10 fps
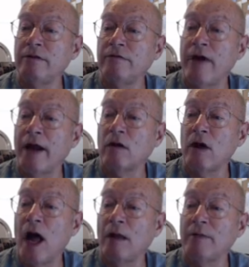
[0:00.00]
the final
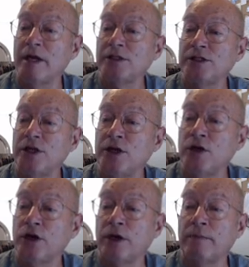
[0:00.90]
column is the
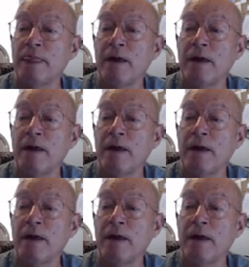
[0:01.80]
neuter.